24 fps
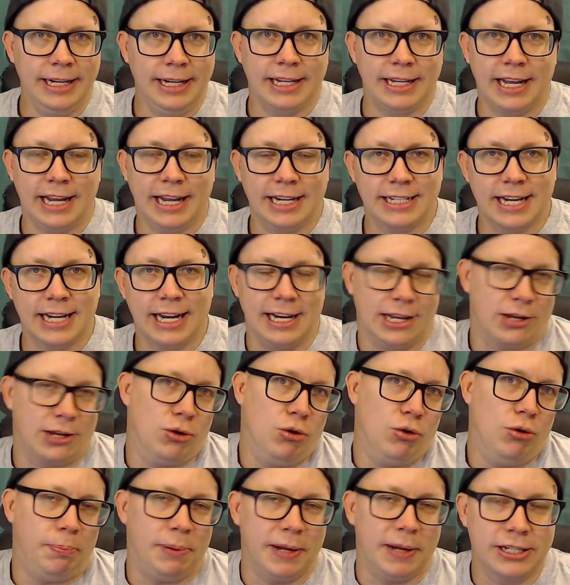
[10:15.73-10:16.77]
You can't take any
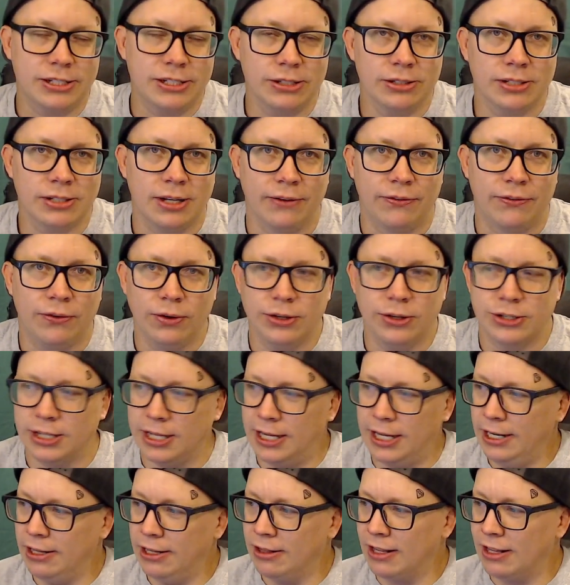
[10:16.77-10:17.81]
cool pictures on 4th of
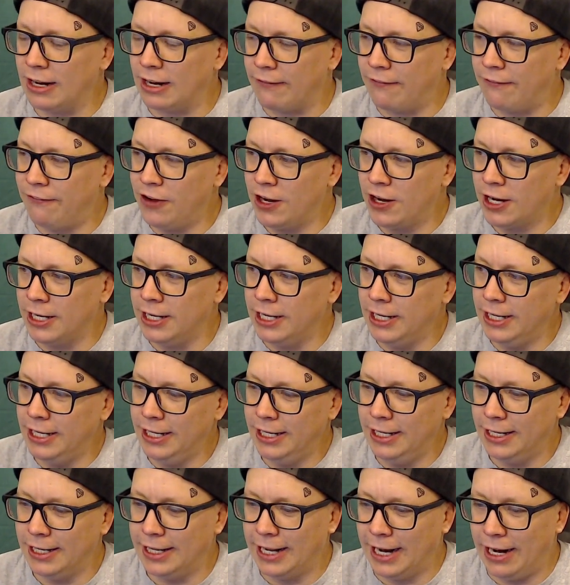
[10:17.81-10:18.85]
July. You look like a fucking
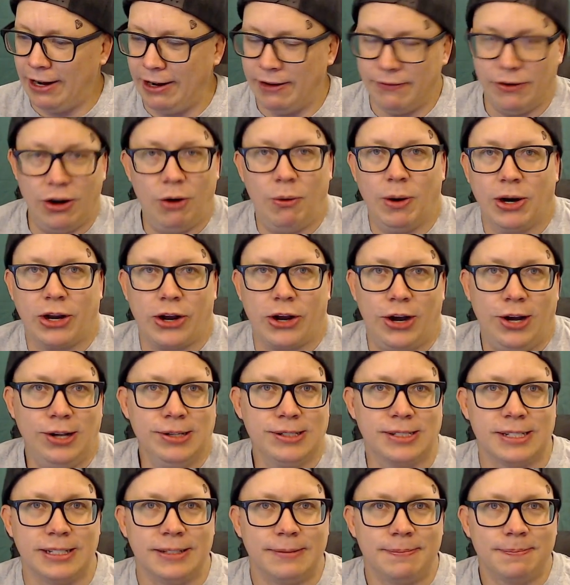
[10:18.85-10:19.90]
idiot. And I don't even know what
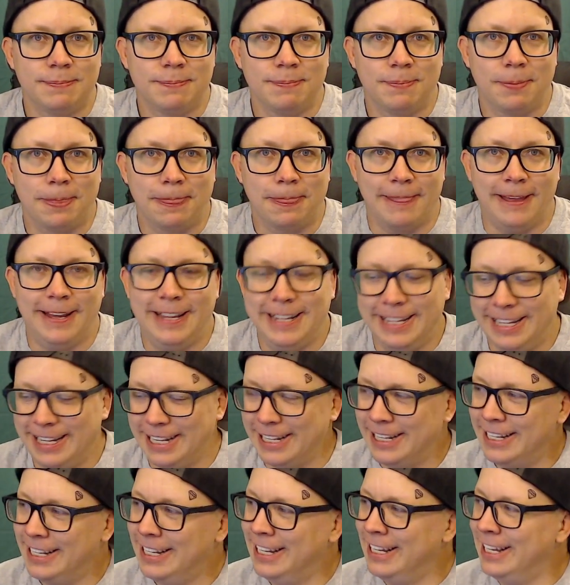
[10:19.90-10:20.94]
caused it.
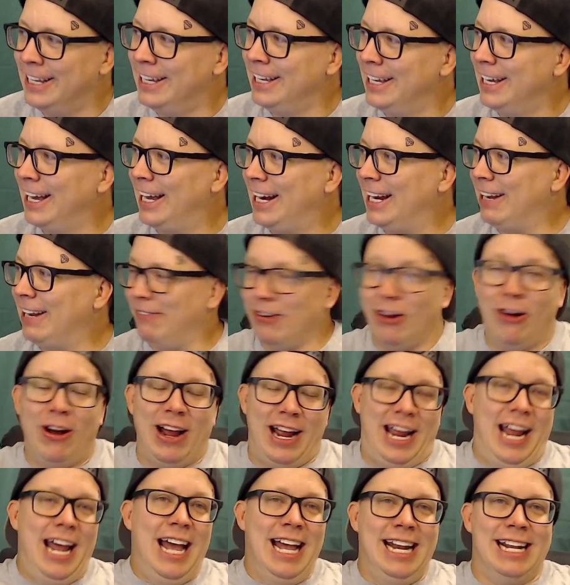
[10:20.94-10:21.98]
I didn't even know
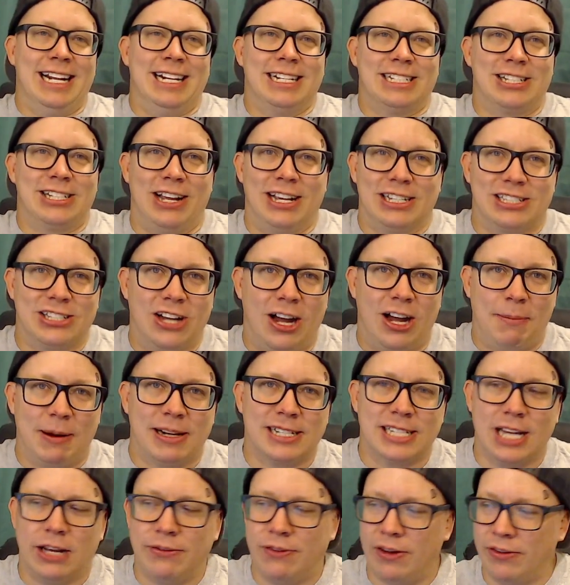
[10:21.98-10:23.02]
I had it until I saw
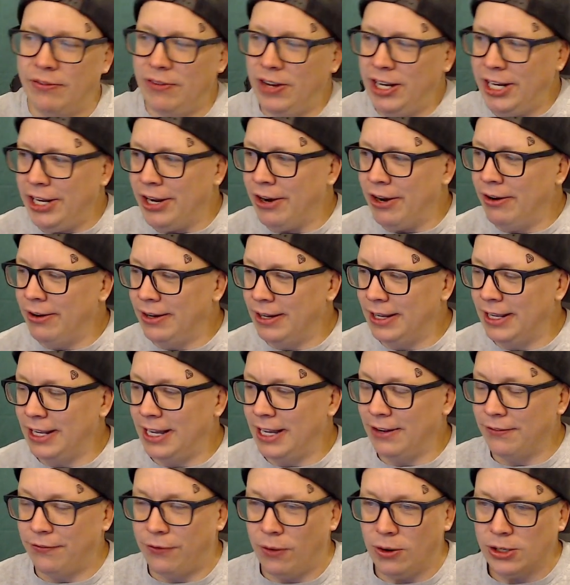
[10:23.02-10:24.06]
myself on video.
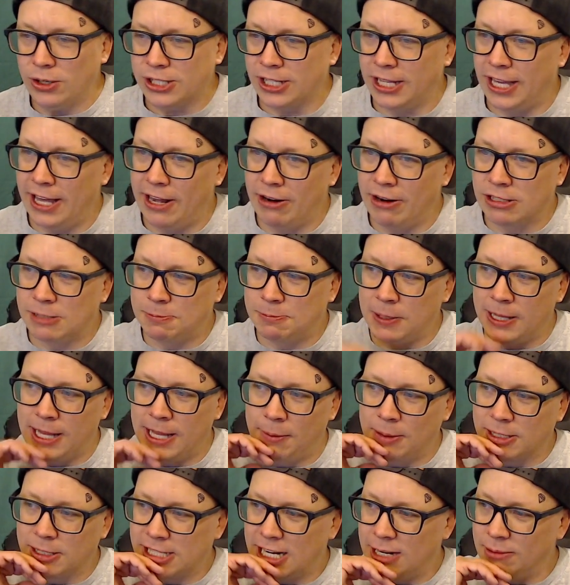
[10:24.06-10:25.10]
Unfortunately, I don't spend that
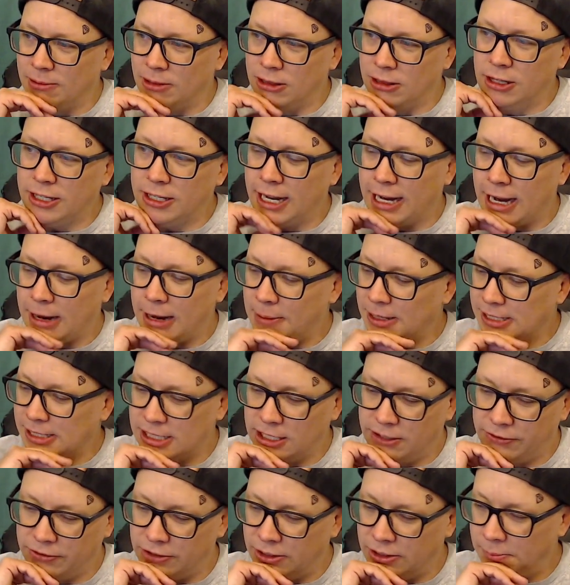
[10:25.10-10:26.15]
much time looking at
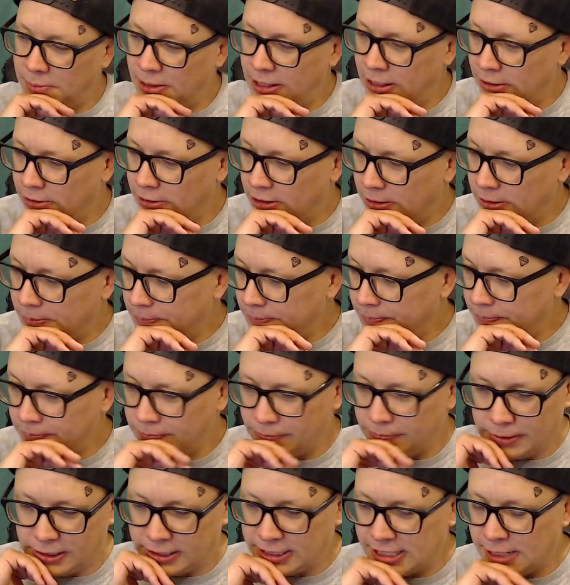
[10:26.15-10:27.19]
myself in the mirror,
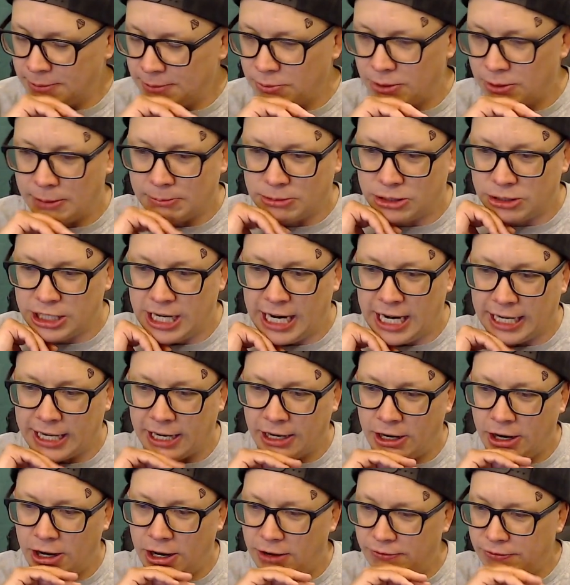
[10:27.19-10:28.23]
except when I'm
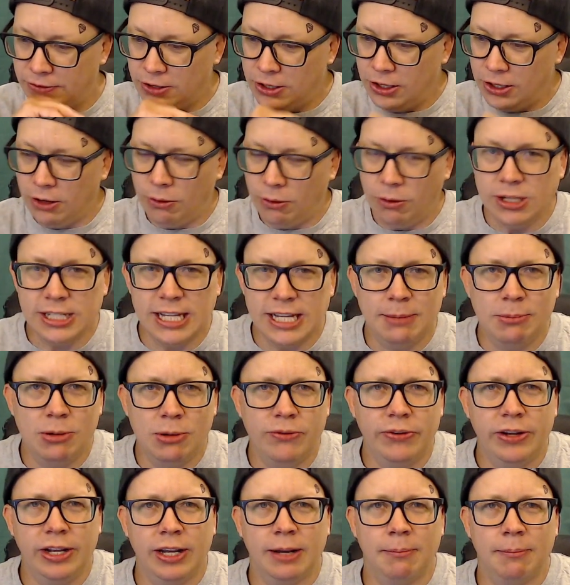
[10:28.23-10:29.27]
jacking off. What was that movie?